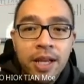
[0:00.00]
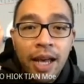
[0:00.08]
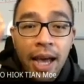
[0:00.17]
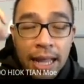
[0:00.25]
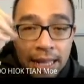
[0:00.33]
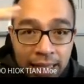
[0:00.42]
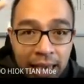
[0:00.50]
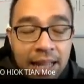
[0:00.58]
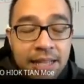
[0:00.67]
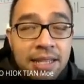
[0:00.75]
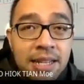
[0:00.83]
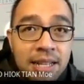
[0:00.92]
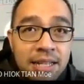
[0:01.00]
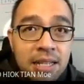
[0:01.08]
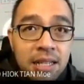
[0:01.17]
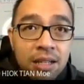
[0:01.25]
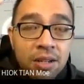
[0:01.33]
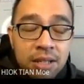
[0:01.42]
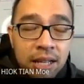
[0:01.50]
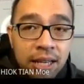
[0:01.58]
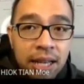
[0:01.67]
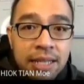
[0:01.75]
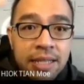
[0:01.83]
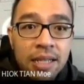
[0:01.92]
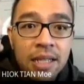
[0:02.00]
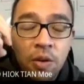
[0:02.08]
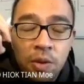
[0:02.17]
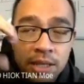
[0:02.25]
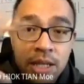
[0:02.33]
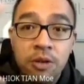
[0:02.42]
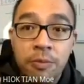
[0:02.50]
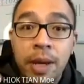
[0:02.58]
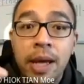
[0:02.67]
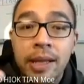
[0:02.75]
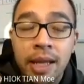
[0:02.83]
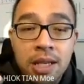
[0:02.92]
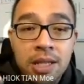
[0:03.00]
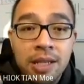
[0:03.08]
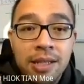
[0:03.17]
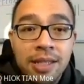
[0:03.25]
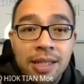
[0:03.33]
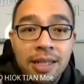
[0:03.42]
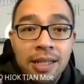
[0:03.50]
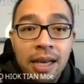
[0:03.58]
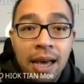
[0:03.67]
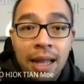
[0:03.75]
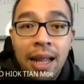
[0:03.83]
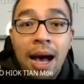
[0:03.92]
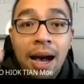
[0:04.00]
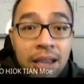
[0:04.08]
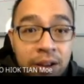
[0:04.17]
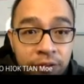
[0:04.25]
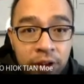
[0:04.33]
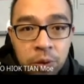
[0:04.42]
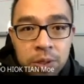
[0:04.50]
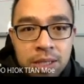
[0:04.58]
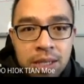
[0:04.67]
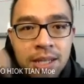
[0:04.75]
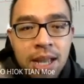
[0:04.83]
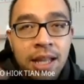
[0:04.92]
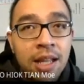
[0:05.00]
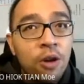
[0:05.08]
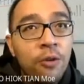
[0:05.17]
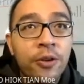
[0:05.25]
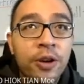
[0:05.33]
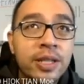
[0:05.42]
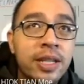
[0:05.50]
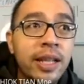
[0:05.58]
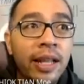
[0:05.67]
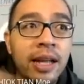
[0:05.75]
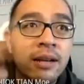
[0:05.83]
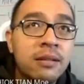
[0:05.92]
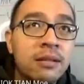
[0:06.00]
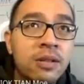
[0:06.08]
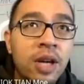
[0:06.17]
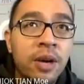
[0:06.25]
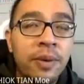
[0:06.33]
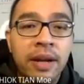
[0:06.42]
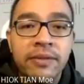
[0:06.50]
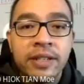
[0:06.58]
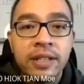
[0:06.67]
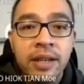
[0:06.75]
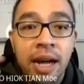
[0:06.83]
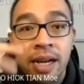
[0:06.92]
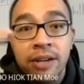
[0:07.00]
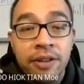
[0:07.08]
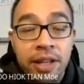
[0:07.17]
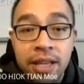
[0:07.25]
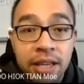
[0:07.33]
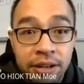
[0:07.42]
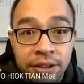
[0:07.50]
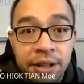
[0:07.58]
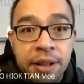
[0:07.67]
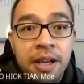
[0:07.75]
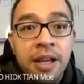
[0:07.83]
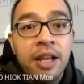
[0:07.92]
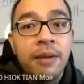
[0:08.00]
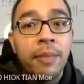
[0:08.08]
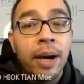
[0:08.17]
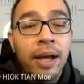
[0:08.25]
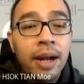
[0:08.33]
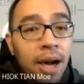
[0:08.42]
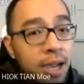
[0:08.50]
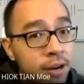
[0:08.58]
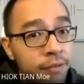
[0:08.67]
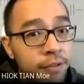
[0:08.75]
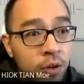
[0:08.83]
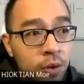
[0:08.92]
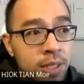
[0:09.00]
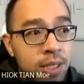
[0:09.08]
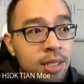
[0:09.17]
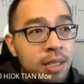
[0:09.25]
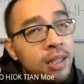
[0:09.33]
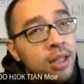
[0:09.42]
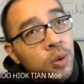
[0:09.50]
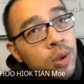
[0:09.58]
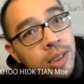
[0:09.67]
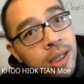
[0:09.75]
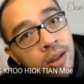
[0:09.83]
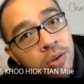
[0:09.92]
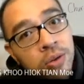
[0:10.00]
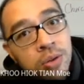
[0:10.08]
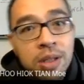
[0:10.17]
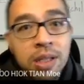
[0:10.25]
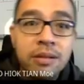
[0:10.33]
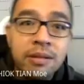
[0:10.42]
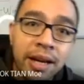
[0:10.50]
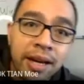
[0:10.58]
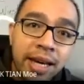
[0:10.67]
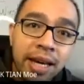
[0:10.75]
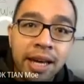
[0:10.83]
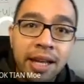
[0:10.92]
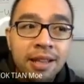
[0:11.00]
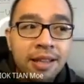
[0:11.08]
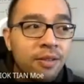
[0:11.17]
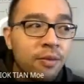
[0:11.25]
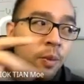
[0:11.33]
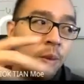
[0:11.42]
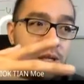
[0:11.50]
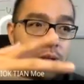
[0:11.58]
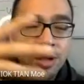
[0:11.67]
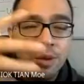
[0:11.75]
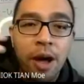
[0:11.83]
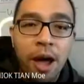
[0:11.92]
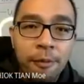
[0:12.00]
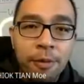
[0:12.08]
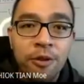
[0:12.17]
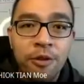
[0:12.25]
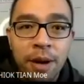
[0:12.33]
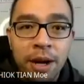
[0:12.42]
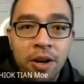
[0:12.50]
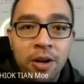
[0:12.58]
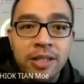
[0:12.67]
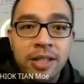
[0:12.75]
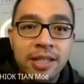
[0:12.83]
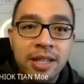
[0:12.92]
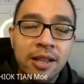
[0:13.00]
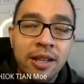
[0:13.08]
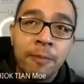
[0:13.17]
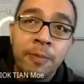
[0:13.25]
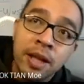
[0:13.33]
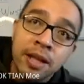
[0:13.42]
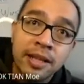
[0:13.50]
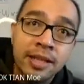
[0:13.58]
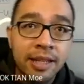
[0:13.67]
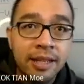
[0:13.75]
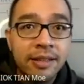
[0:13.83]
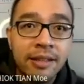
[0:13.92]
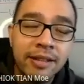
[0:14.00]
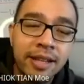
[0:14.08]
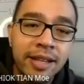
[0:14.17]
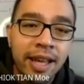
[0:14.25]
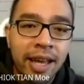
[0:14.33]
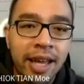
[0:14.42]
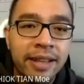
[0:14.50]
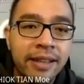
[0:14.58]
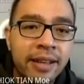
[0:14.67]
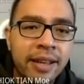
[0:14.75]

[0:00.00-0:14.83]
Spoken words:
and cats, they will start to pay attention at higher frequencies. At the low frequency, they're like, okay, whatever, I can't really hear it. But at higher frequencies, they will start to tilt their head, which is what happened with my dogs just now. They started tilting their head